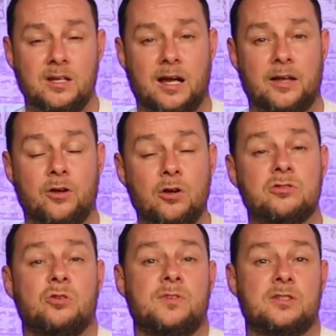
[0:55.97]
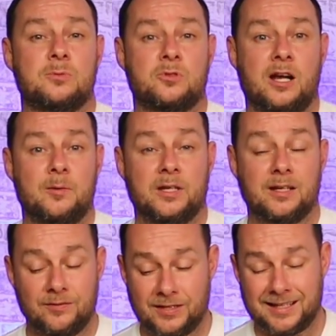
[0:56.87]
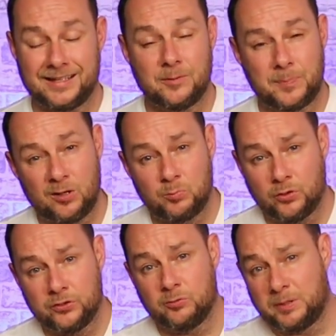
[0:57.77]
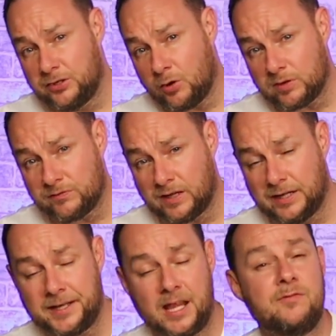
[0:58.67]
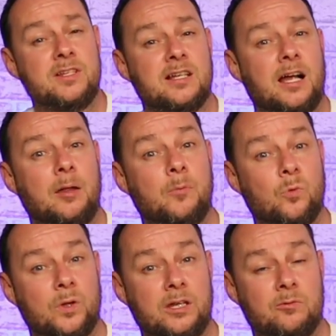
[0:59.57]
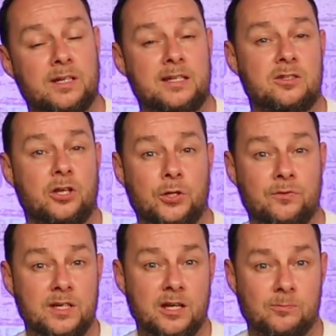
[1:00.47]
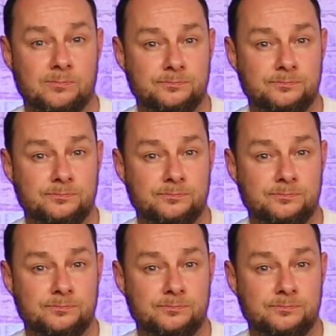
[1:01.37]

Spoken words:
And also, if you're subscribing, if you click the bell button, you'll be notified every time we release a new video.